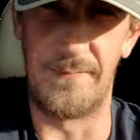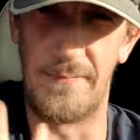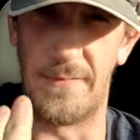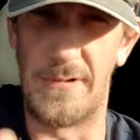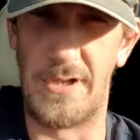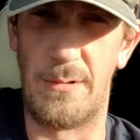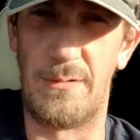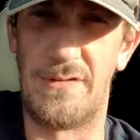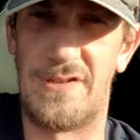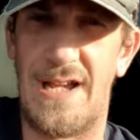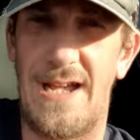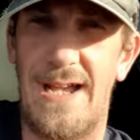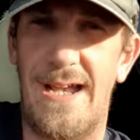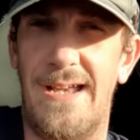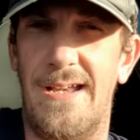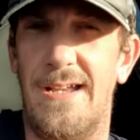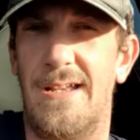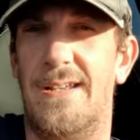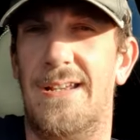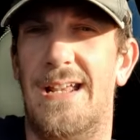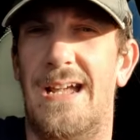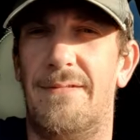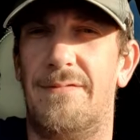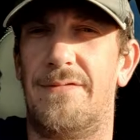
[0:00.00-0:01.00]
use eight
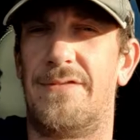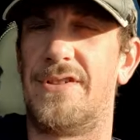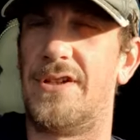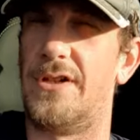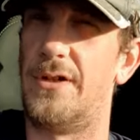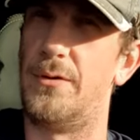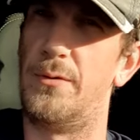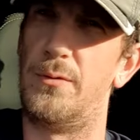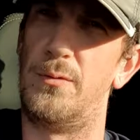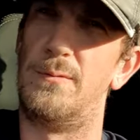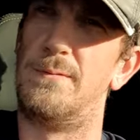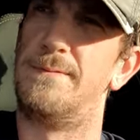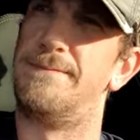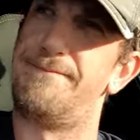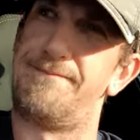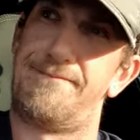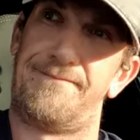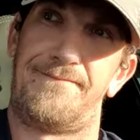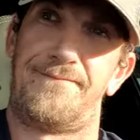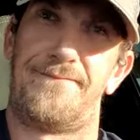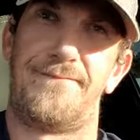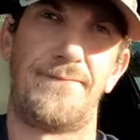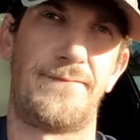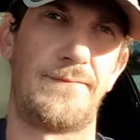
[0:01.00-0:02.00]
and have two
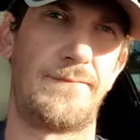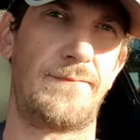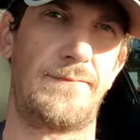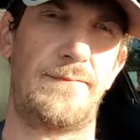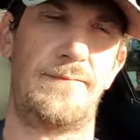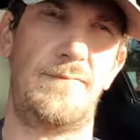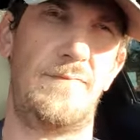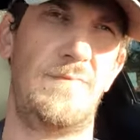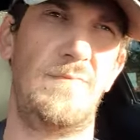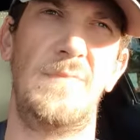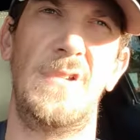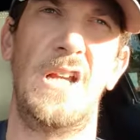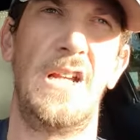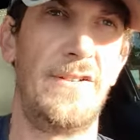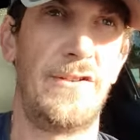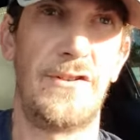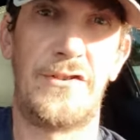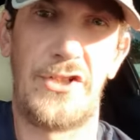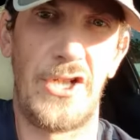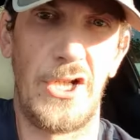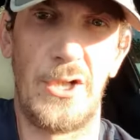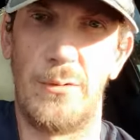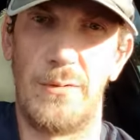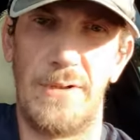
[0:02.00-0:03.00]
to
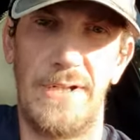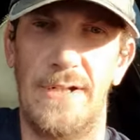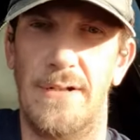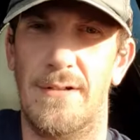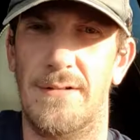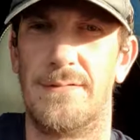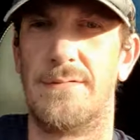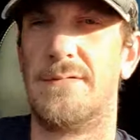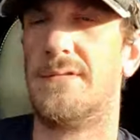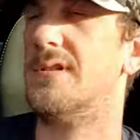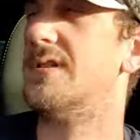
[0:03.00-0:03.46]
chew, you know,